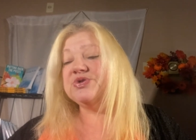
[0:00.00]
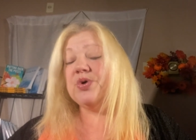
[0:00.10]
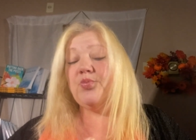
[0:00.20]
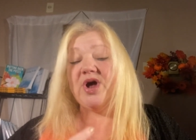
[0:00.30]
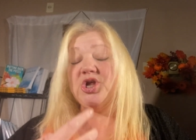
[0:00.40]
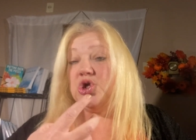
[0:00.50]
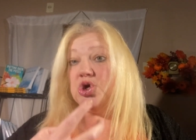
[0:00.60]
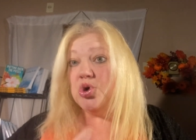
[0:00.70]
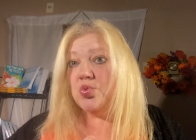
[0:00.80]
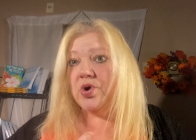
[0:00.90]
on what
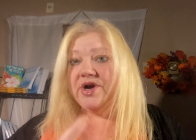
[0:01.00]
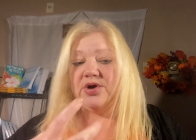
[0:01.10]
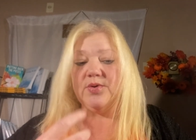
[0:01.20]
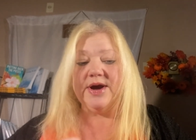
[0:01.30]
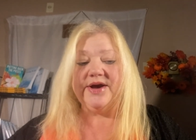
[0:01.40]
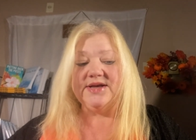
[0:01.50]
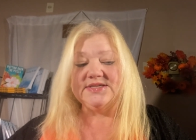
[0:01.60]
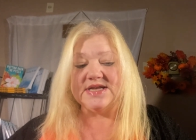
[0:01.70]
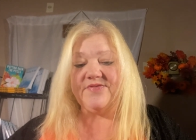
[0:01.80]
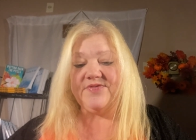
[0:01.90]
you want,
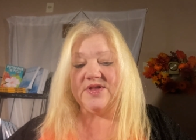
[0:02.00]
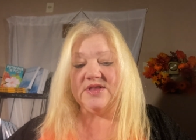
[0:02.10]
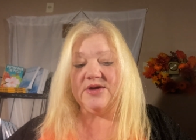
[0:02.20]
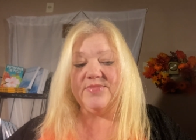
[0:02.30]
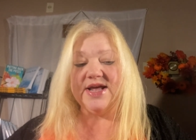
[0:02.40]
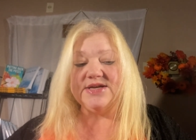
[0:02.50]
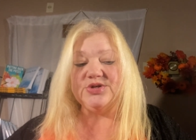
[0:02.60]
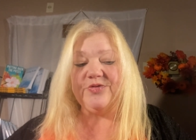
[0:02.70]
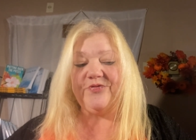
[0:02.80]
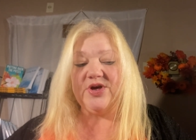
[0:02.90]
Aquarius, definitely. But I
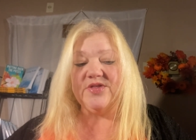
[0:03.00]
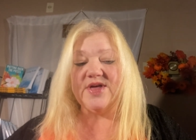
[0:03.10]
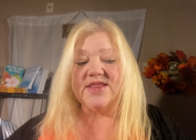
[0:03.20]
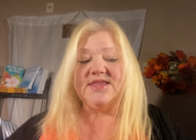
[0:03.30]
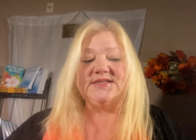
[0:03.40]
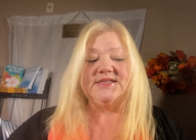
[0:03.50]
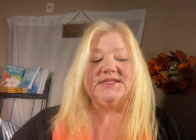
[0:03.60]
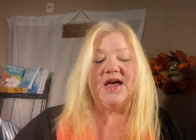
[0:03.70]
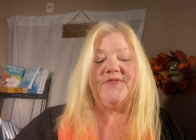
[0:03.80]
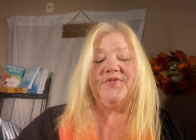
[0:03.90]
do feel that this has
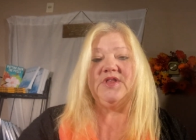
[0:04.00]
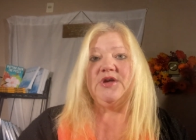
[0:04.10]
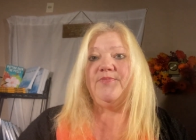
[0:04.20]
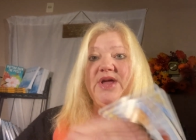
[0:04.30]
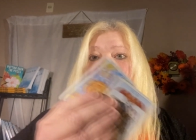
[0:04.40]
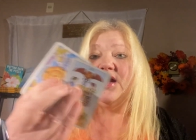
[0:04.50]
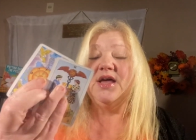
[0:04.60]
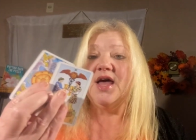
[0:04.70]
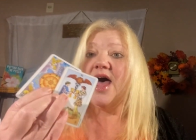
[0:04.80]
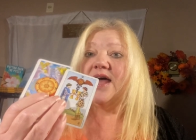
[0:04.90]
definitely been
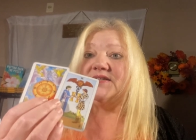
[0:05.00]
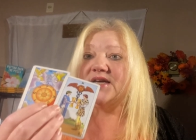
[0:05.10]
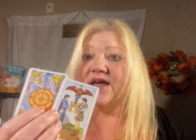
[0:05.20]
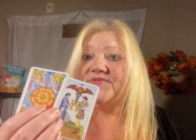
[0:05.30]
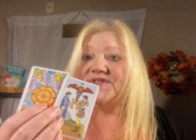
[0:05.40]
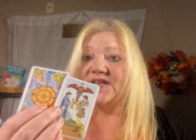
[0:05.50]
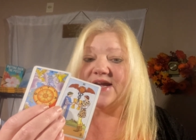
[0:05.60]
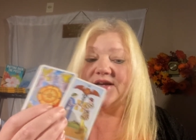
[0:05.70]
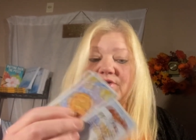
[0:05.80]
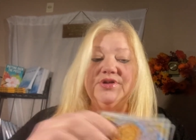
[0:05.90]
a tough
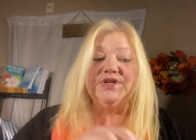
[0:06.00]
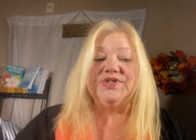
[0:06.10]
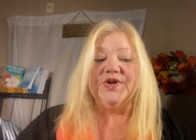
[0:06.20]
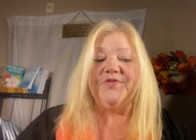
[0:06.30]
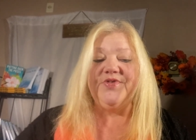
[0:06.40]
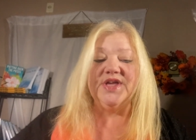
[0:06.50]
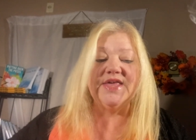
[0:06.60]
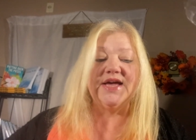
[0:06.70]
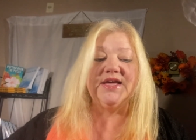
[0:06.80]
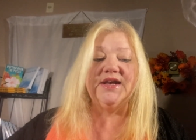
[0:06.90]
cycle. You still feel
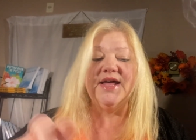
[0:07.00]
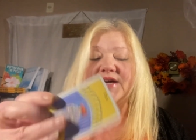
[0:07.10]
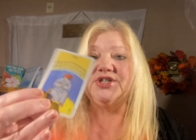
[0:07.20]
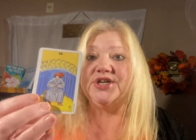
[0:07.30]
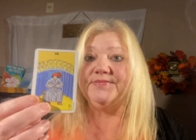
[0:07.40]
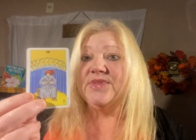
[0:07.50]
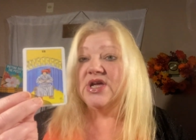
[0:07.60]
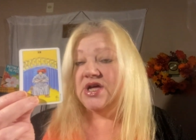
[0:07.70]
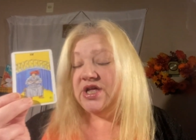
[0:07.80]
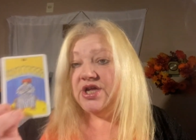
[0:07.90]
that connection.
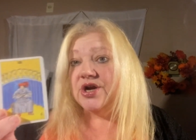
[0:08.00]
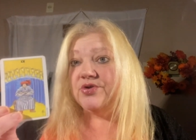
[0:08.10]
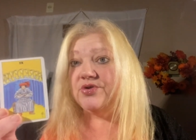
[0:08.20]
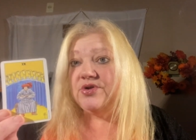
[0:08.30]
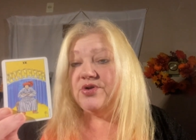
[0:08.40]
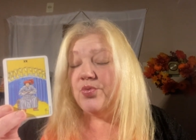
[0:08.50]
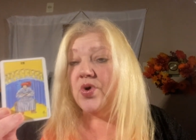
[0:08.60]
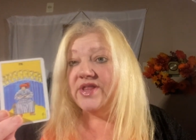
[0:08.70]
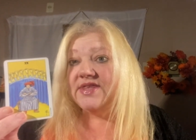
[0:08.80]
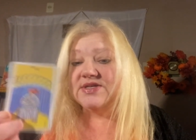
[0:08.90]
You know, you
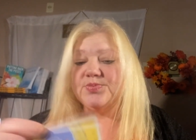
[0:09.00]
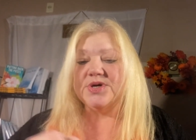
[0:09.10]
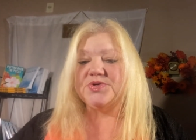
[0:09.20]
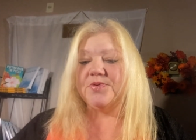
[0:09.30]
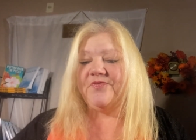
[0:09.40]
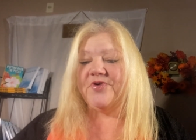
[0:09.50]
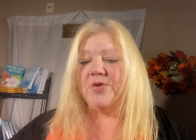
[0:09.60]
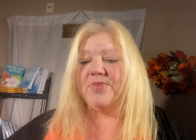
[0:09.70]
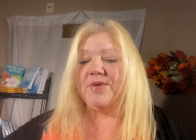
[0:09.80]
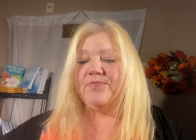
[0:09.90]
want this wish
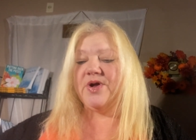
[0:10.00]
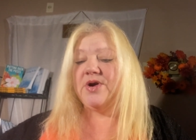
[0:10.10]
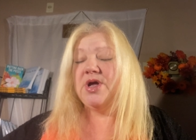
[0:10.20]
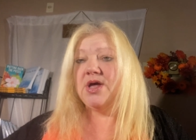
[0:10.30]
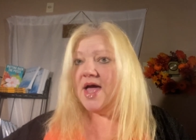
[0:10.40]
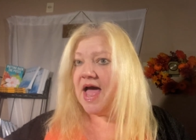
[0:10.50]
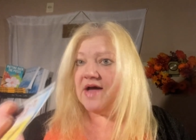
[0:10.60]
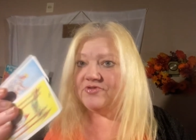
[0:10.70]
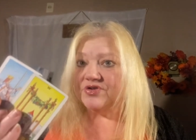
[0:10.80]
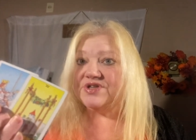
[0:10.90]
fulfillment, but
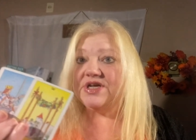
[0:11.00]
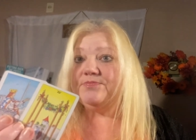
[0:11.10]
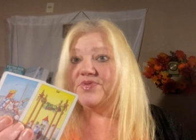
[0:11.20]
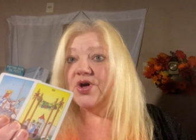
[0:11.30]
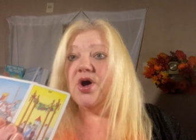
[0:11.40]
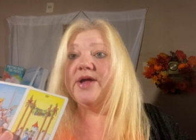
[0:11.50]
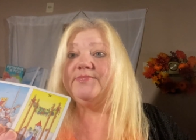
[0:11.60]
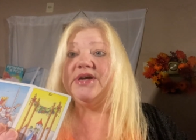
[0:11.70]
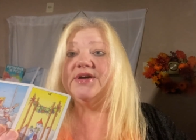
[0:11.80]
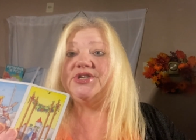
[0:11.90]
after deep thought,
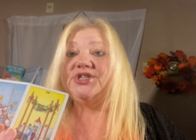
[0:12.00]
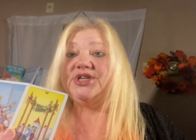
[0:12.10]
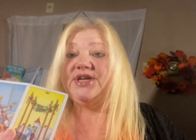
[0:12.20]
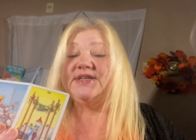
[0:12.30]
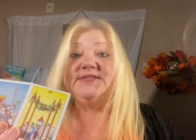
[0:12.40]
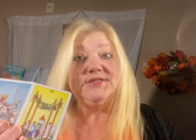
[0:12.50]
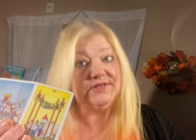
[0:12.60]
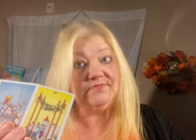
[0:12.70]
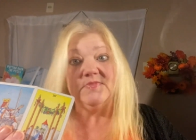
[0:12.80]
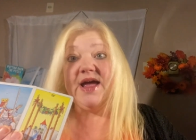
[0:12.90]
because she is
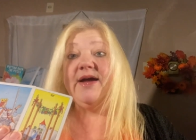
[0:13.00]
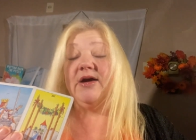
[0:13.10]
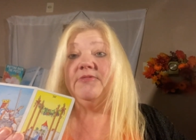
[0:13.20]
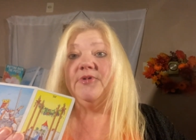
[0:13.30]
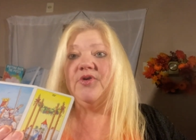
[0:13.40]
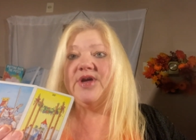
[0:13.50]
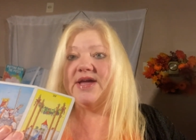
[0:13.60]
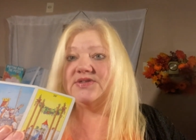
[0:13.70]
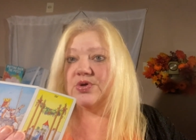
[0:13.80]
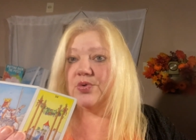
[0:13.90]
air,
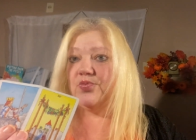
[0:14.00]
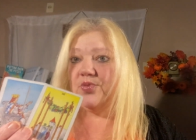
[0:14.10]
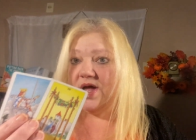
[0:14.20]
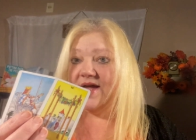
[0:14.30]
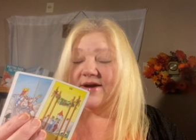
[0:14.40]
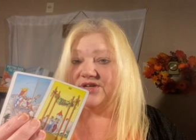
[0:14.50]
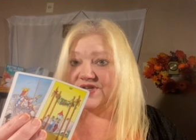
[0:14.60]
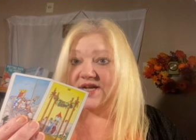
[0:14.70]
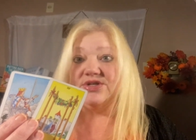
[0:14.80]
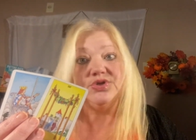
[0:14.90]
okay? So uh, air
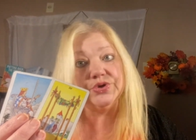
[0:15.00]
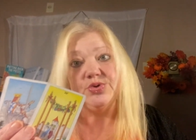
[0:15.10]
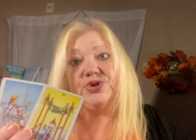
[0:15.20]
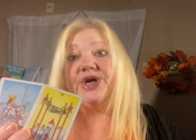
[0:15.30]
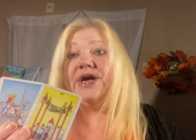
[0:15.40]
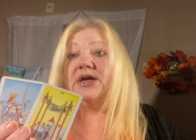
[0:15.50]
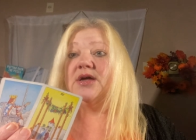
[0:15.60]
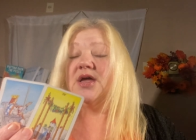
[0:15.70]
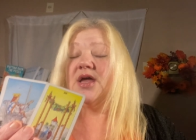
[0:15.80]
signs do think